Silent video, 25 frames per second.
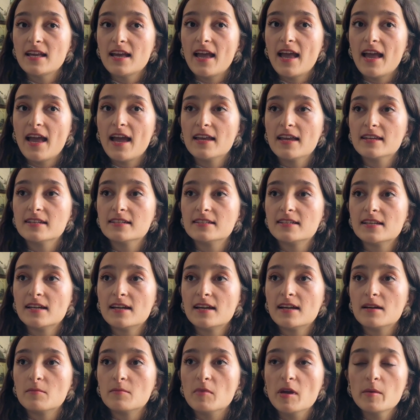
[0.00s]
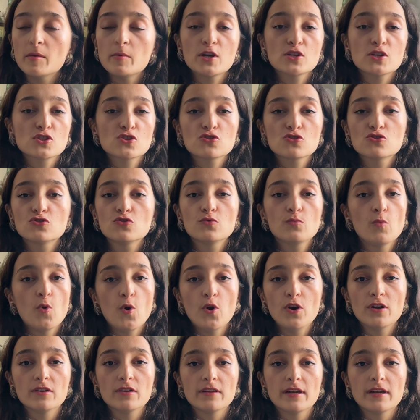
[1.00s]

and maybe I should do more.